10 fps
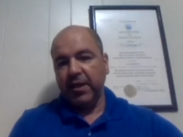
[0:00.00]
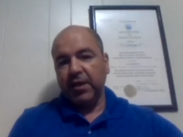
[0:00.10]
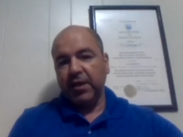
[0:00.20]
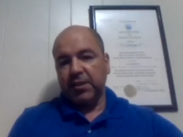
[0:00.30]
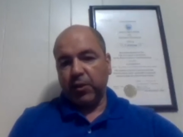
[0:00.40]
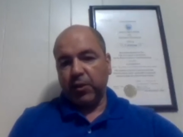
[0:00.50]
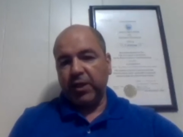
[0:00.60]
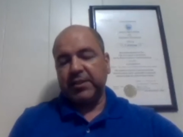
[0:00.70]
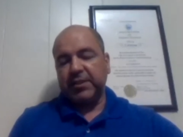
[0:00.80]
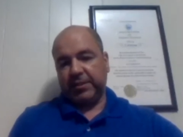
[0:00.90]
So
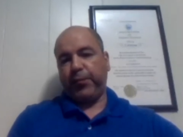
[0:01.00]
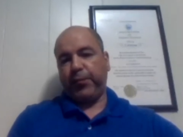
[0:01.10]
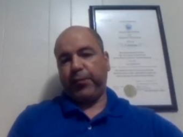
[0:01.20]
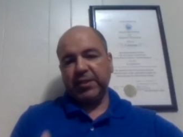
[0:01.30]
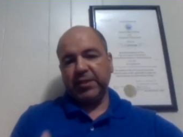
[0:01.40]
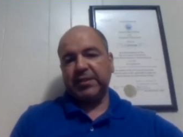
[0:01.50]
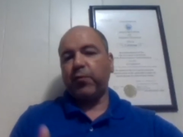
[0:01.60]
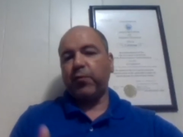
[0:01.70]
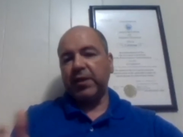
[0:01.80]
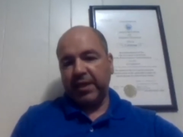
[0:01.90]
it's, it's a process that
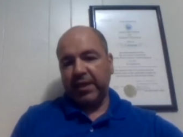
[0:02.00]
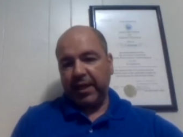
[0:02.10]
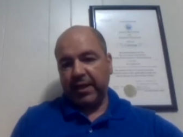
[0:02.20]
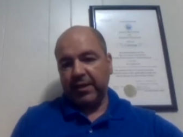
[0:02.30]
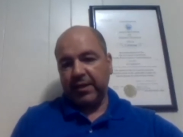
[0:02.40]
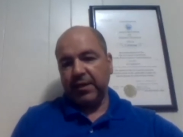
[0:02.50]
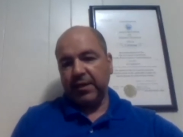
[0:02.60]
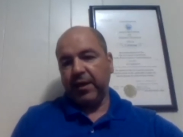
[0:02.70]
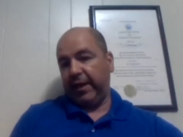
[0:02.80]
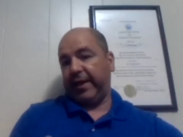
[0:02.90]
will take
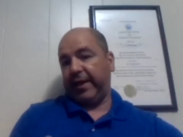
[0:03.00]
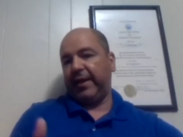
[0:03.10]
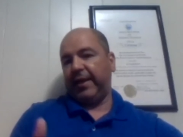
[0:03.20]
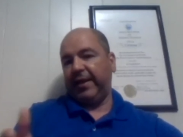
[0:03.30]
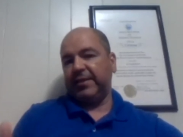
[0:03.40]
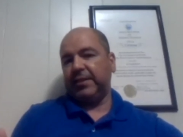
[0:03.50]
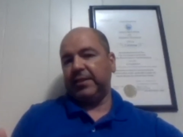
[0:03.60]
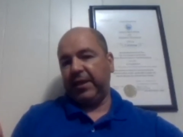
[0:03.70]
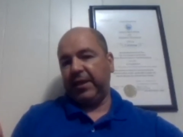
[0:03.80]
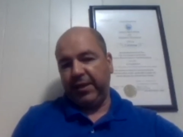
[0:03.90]
like at least
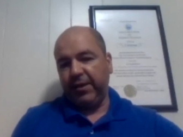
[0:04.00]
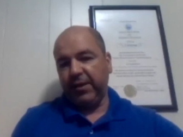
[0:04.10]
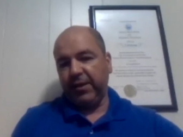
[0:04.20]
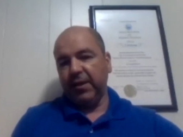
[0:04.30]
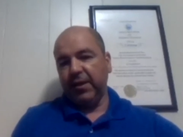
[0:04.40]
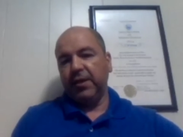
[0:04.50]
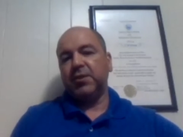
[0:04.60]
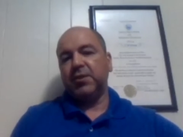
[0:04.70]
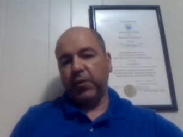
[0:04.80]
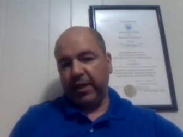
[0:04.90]
a year
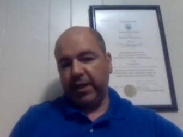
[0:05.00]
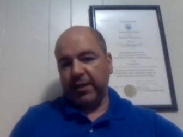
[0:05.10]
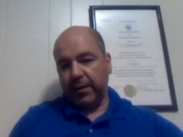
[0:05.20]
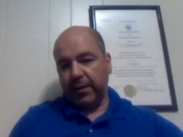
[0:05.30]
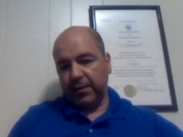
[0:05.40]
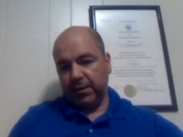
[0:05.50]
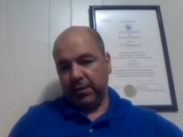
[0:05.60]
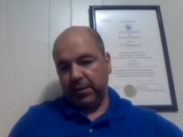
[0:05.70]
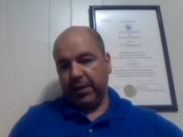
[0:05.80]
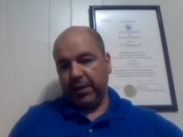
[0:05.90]
to hit the
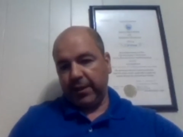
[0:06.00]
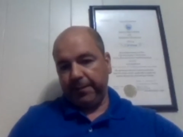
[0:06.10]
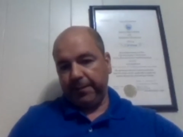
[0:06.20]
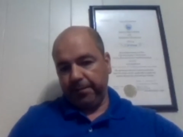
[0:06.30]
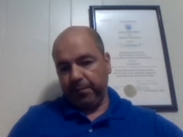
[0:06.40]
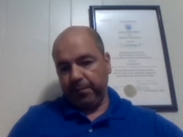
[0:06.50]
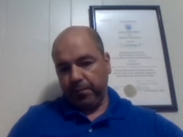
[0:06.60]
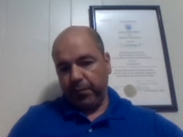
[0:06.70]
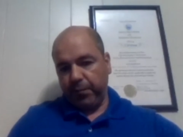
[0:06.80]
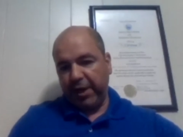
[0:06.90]
the
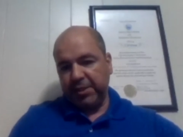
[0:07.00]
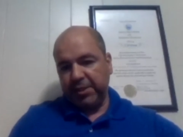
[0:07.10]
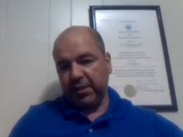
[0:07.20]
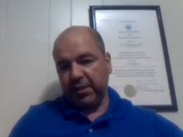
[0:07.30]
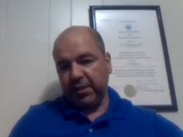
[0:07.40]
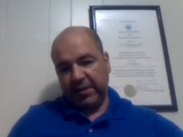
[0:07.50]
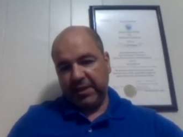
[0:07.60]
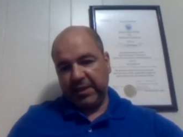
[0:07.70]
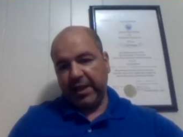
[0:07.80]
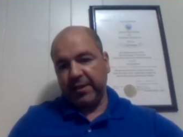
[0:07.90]
margin,
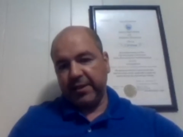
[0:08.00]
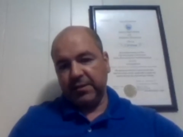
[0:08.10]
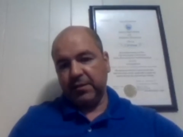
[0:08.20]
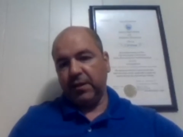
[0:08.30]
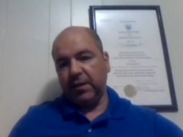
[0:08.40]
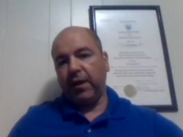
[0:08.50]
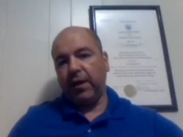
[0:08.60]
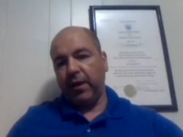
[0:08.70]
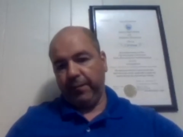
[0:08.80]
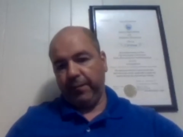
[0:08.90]
$15
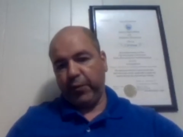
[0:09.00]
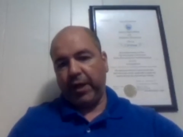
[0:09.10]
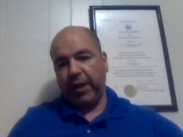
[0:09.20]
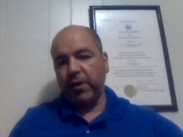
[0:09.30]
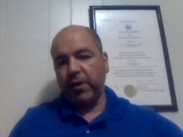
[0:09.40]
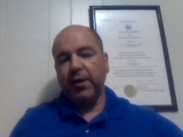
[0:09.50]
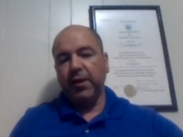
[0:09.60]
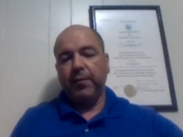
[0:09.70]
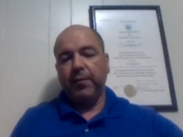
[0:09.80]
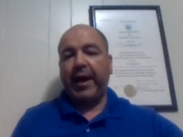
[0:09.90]
uh, per hour.
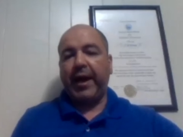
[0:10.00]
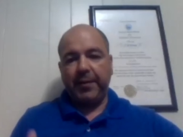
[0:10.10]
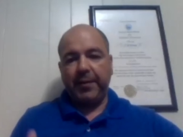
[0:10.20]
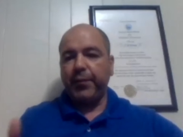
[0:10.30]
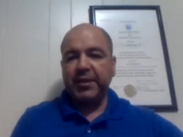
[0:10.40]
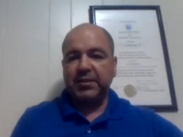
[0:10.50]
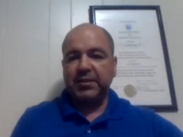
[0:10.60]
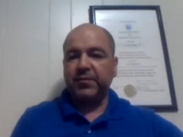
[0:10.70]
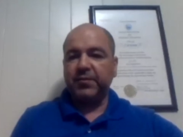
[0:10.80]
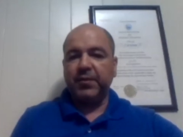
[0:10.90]
But I am
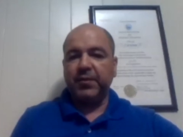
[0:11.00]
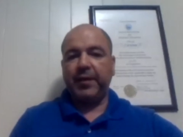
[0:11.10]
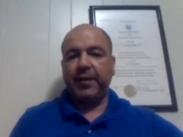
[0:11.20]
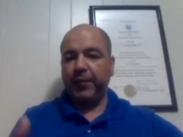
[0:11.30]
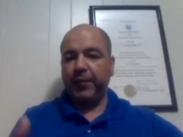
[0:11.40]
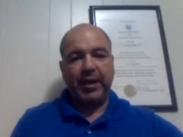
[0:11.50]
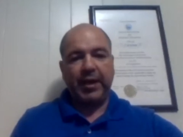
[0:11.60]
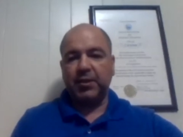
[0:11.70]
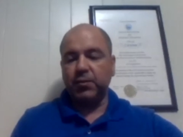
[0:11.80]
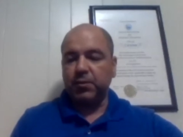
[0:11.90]
positive and I'm
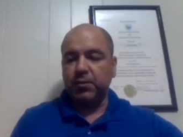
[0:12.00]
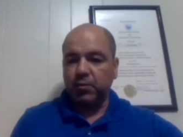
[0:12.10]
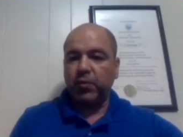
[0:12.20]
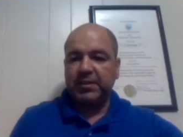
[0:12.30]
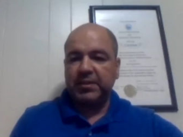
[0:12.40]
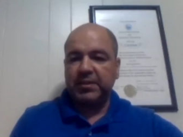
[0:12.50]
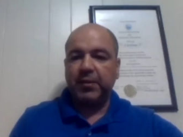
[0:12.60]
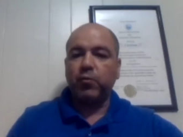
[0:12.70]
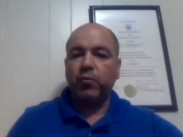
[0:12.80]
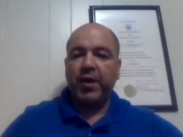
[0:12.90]
okay to, to raise the
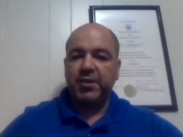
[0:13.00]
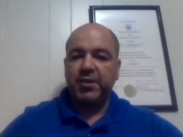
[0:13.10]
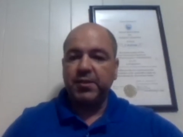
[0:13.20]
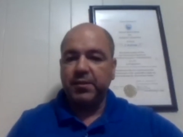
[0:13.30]
minimum wage.